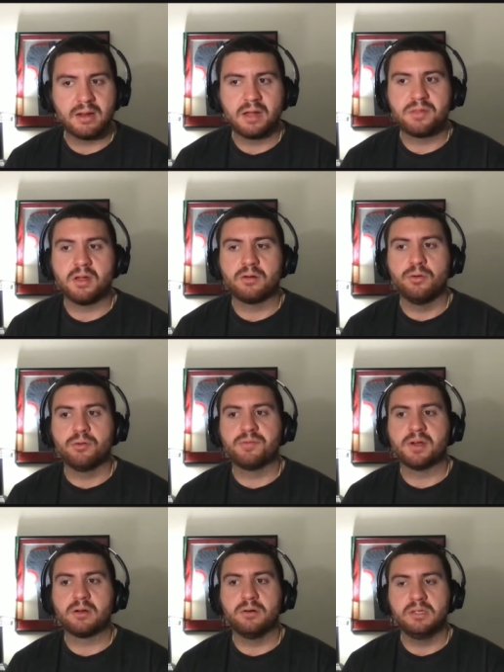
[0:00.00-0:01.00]
I think Luke
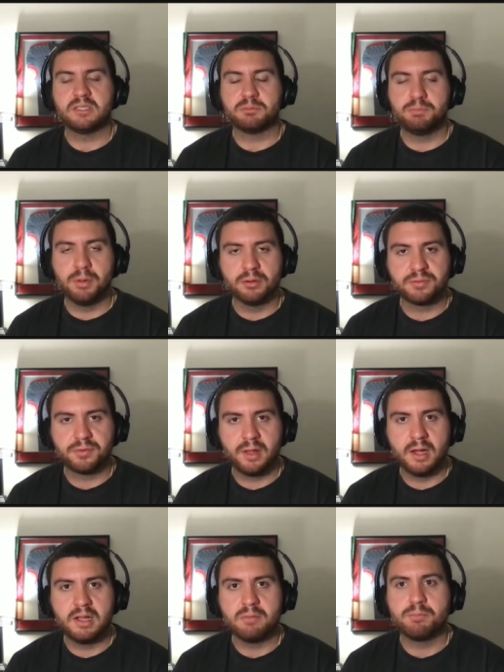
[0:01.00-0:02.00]
Fickell is built for
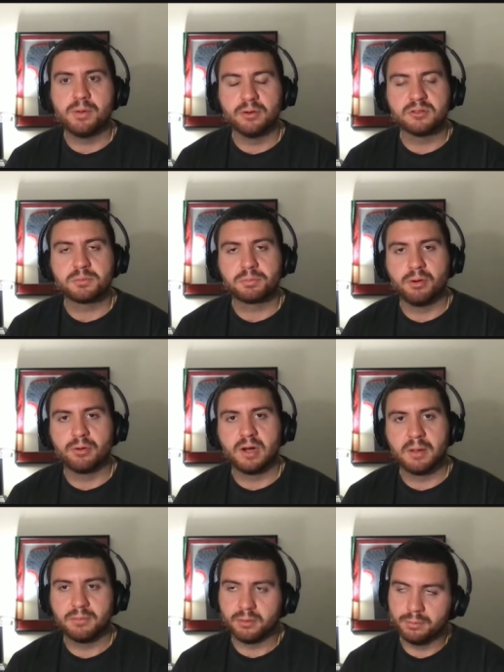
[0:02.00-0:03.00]
that. He builds
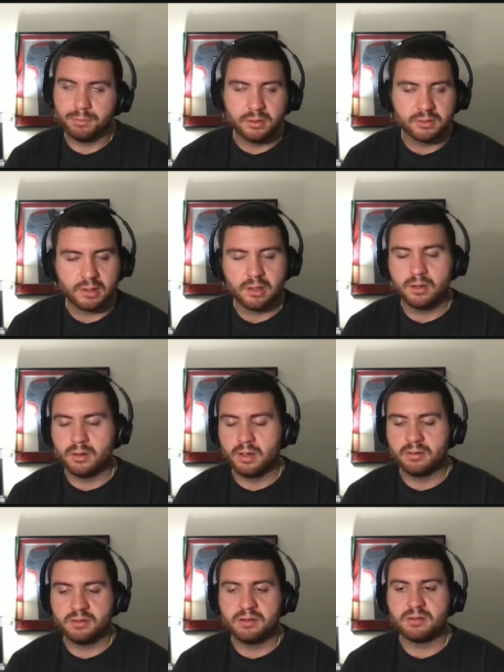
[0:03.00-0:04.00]
programs or built it
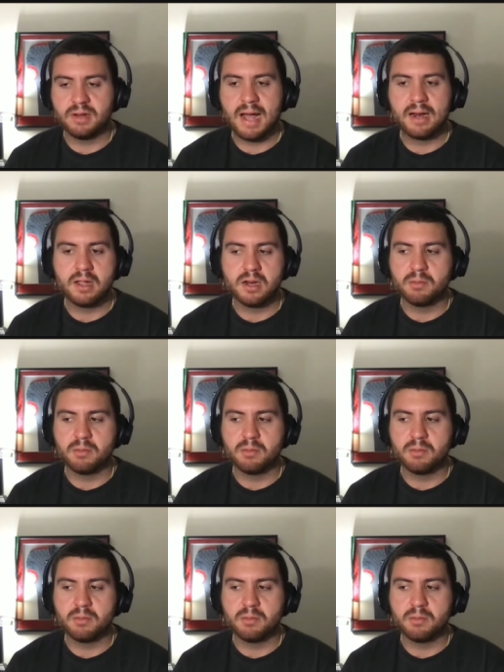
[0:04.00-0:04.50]
at Cincinnati and